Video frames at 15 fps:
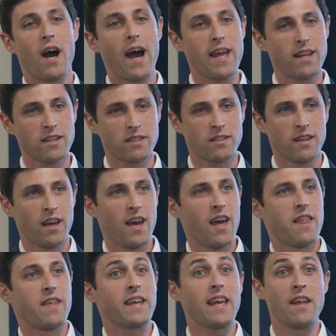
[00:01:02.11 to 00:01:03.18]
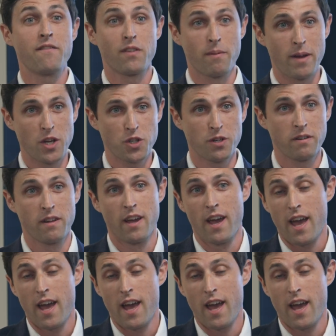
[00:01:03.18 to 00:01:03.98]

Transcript: itis, think inflammation.